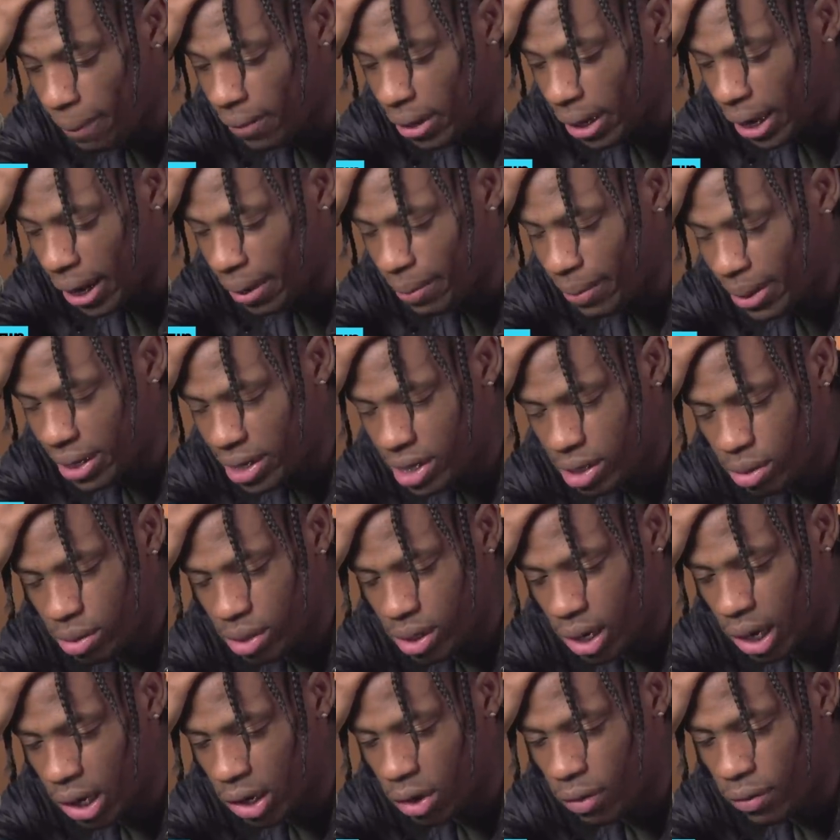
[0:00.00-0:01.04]
but like my
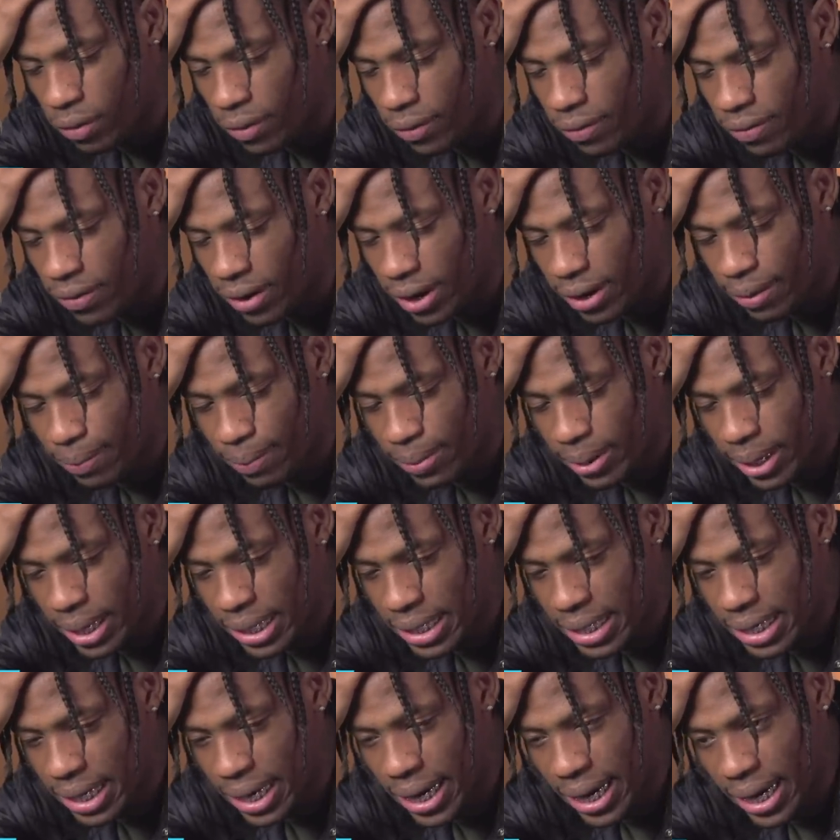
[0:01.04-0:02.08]
shit's all over the f
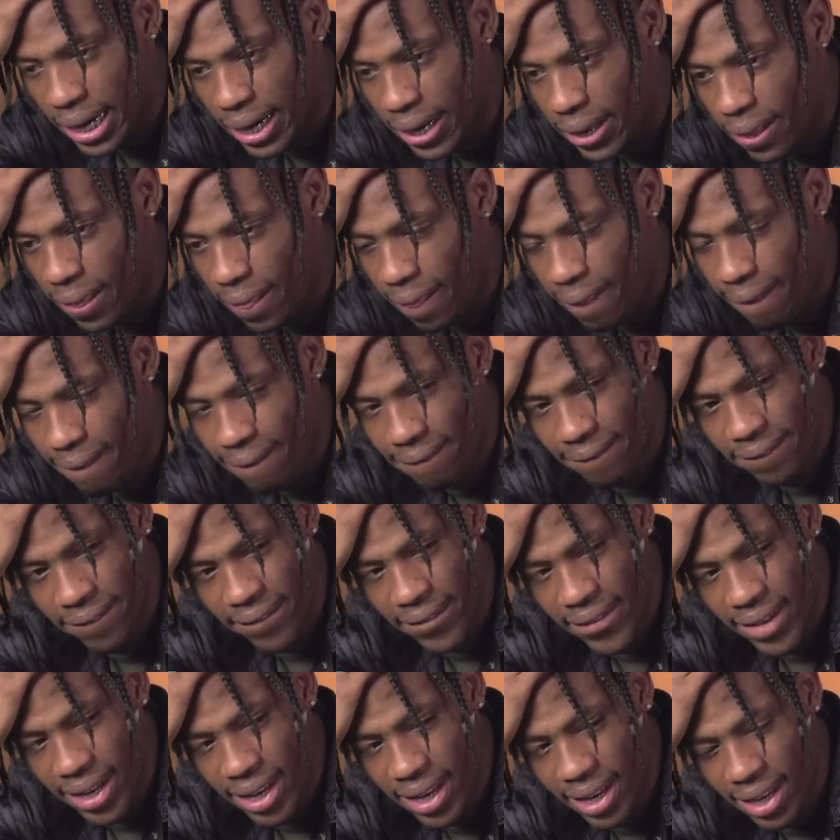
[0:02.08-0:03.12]
place, like,
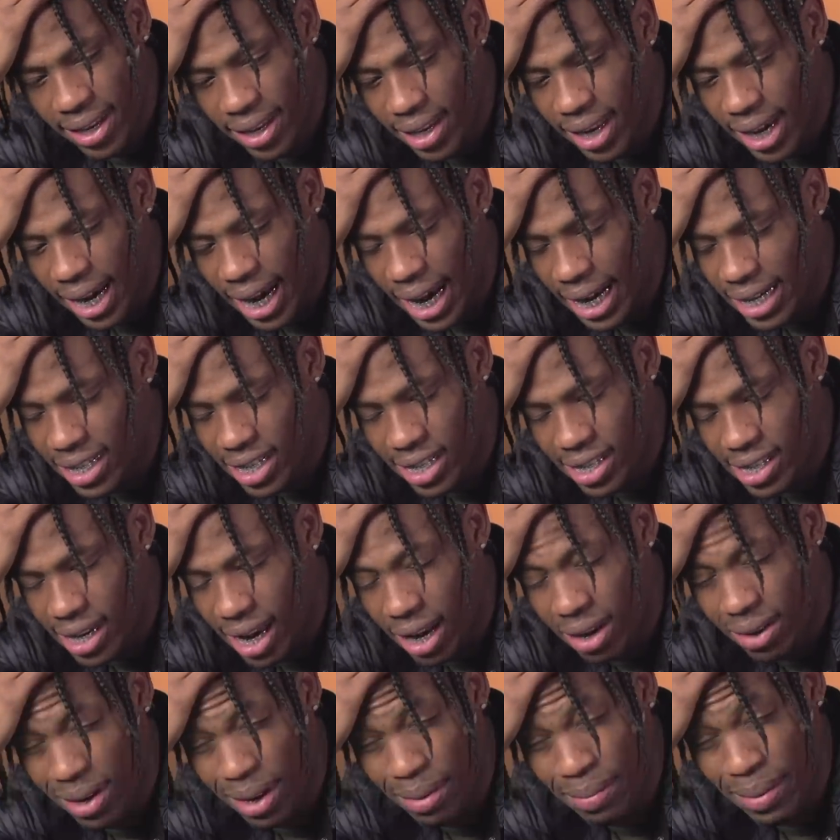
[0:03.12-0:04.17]
like I just I
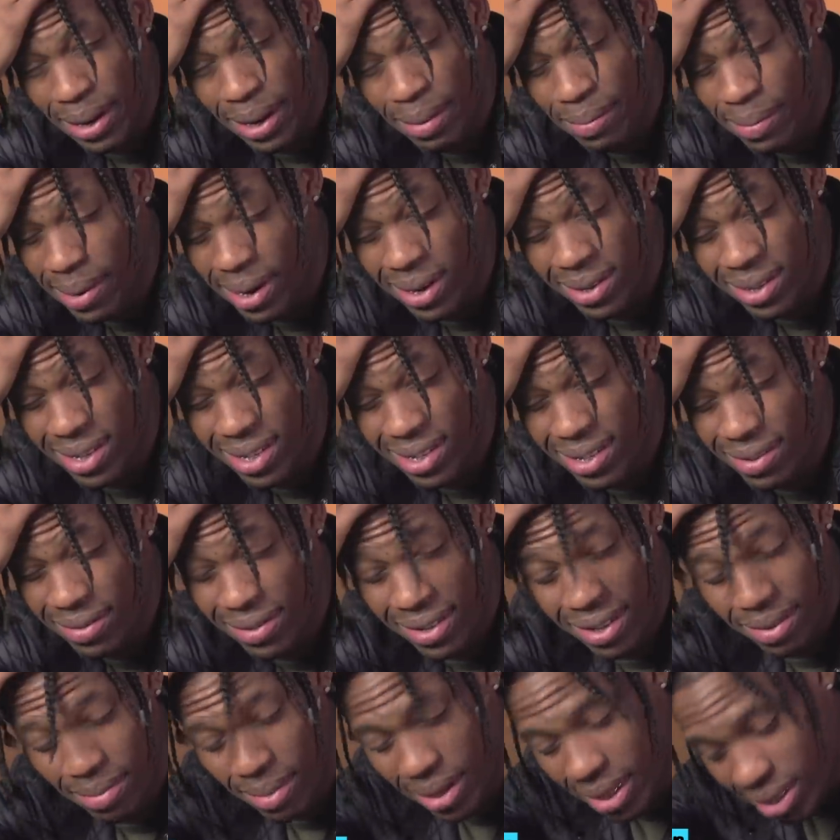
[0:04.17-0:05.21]
don't like making bounces of
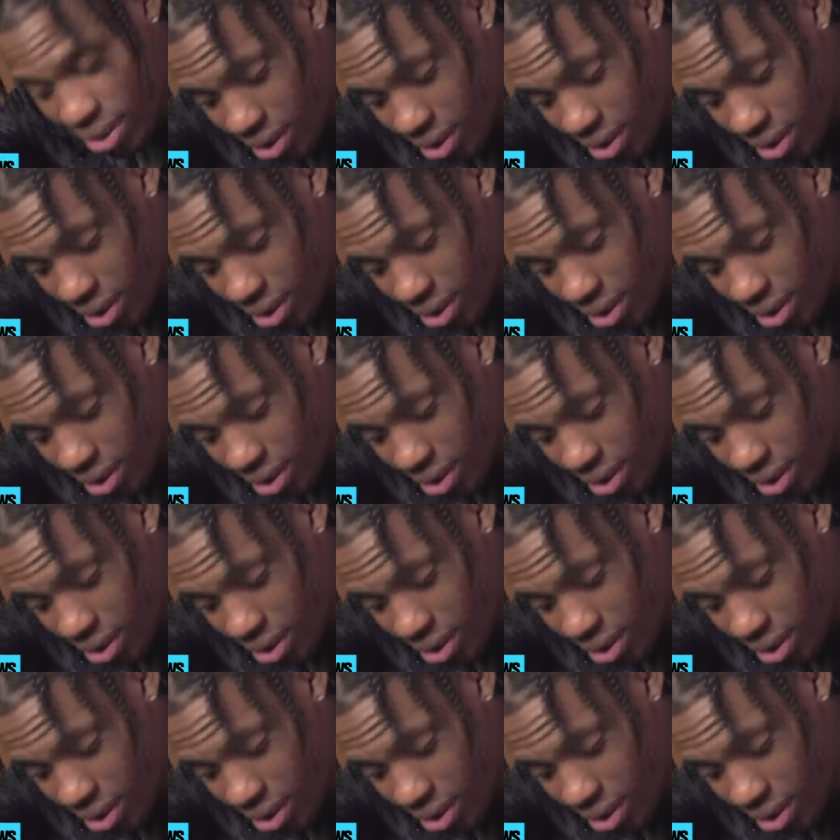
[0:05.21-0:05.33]
any of my